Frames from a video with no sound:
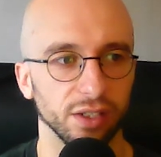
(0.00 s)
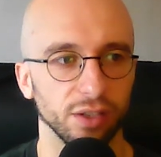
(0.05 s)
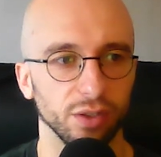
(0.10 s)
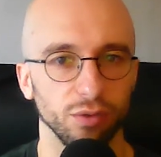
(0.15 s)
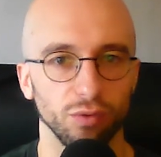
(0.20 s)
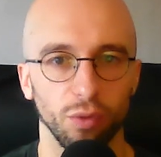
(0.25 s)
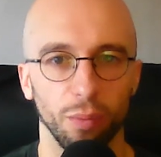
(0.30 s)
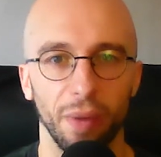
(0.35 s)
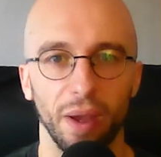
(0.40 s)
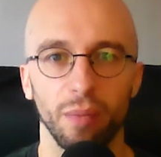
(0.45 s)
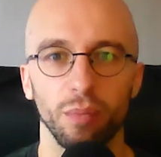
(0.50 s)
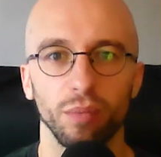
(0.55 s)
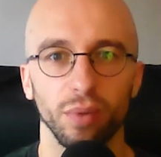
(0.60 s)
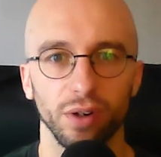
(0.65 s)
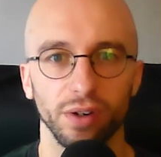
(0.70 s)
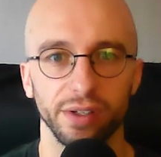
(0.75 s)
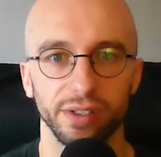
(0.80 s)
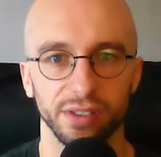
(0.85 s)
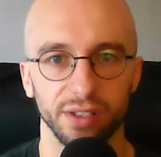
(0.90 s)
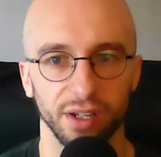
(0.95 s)
you'd
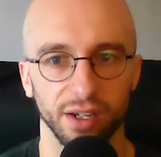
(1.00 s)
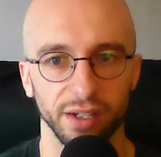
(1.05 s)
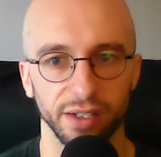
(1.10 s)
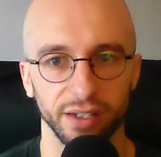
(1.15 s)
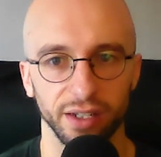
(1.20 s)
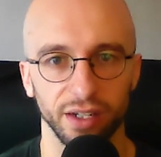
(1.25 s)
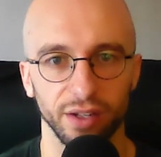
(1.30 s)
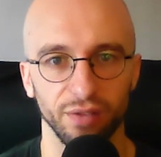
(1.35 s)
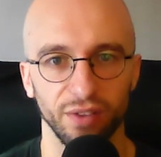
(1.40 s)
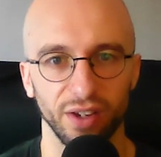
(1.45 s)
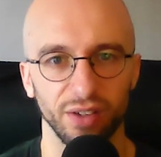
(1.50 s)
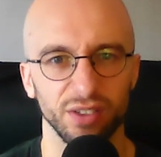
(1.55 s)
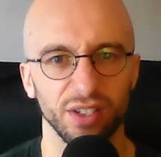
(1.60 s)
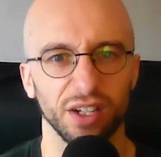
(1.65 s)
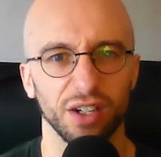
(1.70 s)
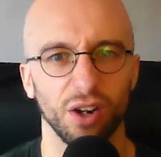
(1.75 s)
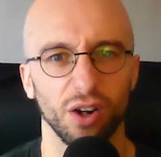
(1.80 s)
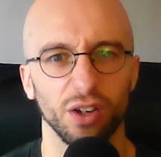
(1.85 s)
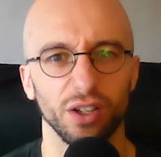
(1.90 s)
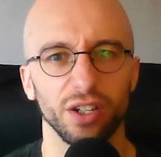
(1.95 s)
remember as like an event it's
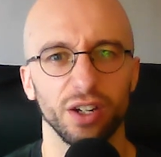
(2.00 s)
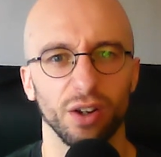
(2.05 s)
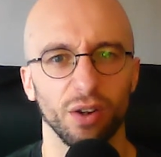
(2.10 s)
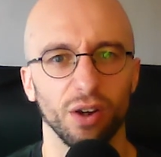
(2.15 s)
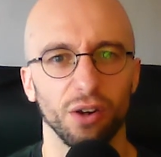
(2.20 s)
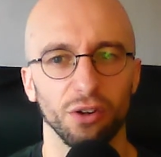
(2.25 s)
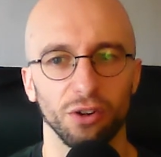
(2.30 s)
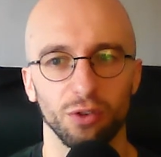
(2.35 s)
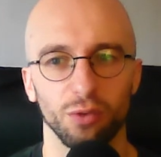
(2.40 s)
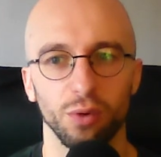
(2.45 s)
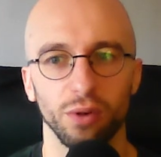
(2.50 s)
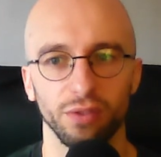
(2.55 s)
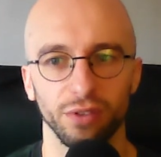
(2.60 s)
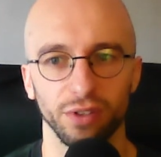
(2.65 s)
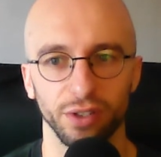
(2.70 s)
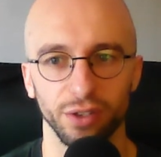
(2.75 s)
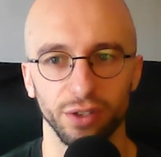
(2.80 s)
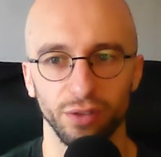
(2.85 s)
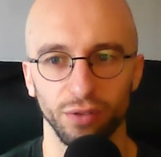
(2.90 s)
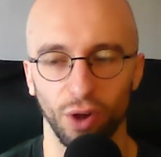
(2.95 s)
like a you know our
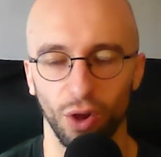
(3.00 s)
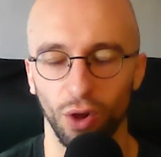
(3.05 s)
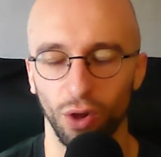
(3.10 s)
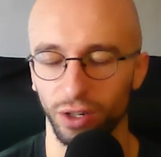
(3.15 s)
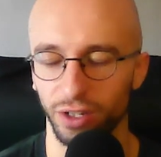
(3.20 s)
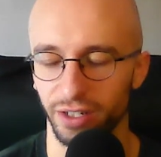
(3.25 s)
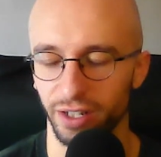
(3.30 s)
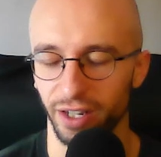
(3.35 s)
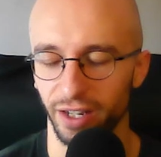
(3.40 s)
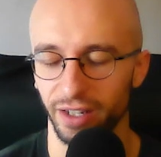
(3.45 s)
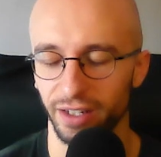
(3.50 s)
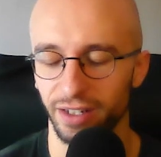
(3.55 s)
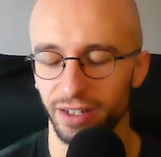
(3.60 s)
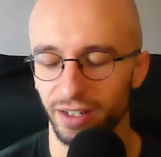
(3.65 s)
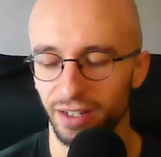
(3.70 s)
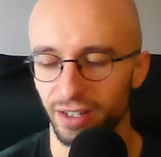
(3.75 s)
equivalent of a holiday